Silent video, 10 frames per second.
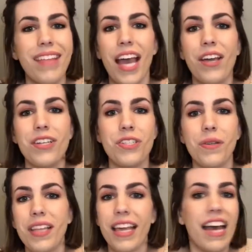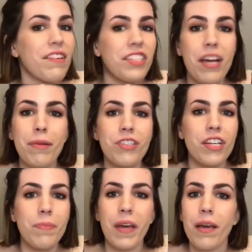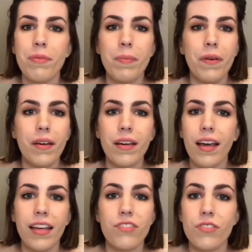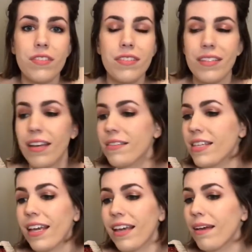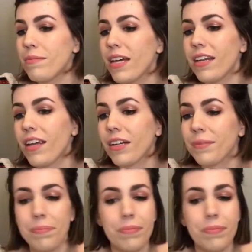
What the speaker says: I couldn't do it. Like every time I tried to pick up the book, I was like, I'm done here.